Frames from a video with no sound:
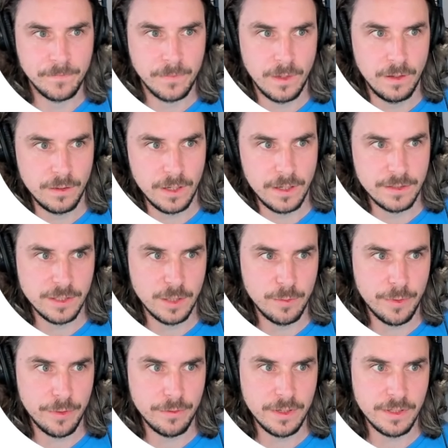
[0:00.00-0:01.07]
Okay, scope
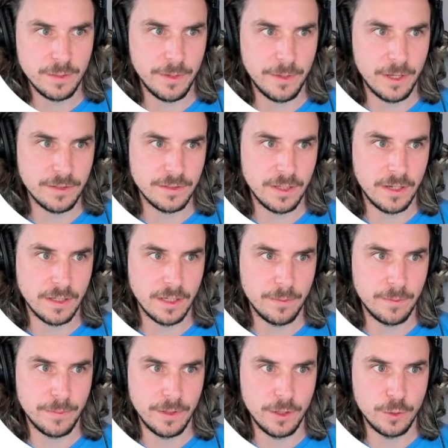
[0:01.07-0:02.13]
3 is about setting
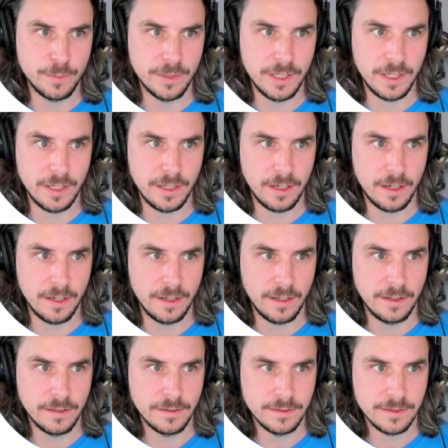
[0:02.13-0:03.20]
up
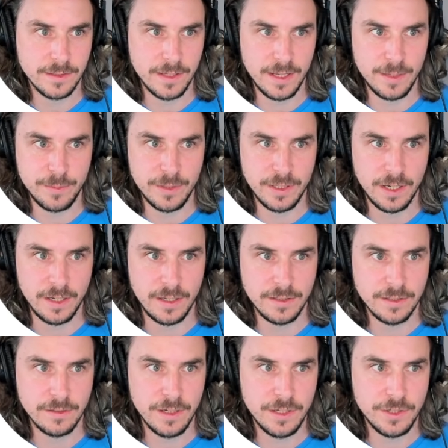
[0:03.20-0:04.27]
OpenAI's API
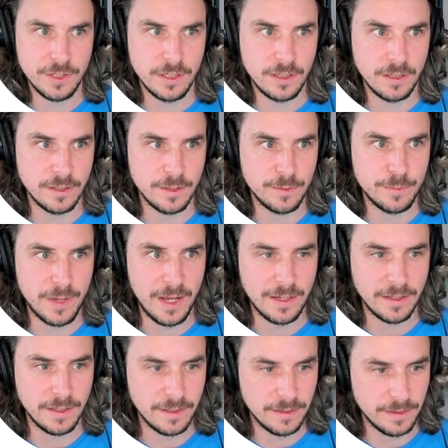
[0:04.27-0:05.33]
integration on the
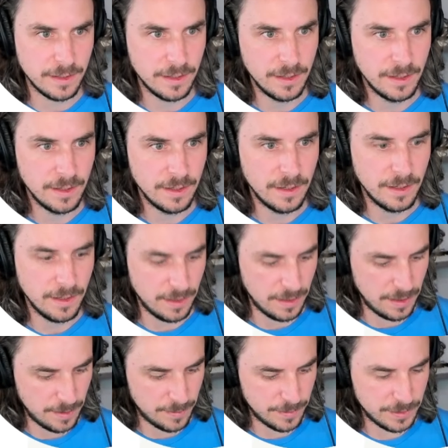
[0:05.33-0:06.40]
back end.
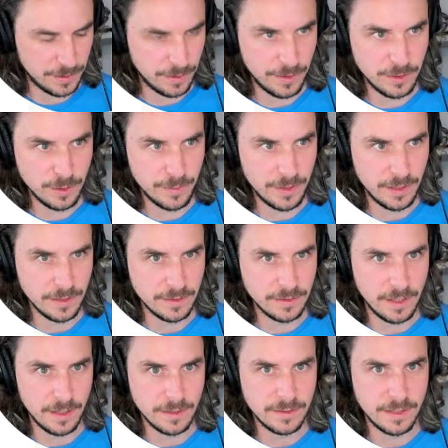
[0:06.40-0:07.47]
So this will be an
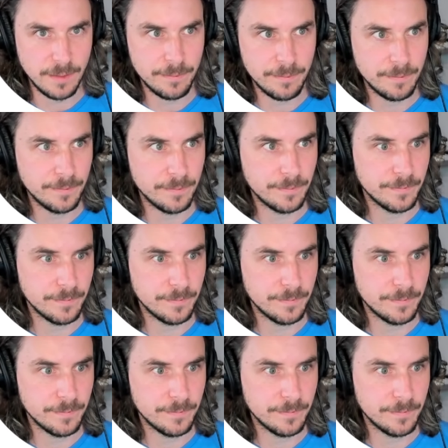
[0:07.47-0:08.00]
exciting step.